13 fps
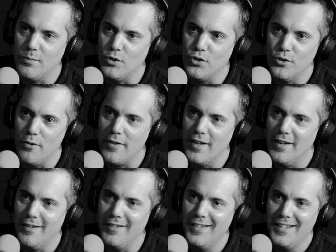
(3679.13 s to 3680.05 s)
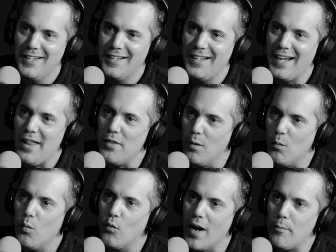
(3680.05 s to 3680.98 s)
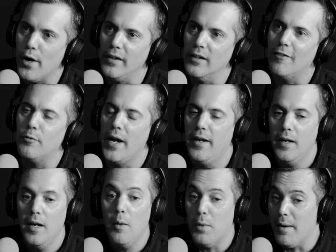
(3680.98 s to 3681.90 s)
some truth in the right brain, left brain.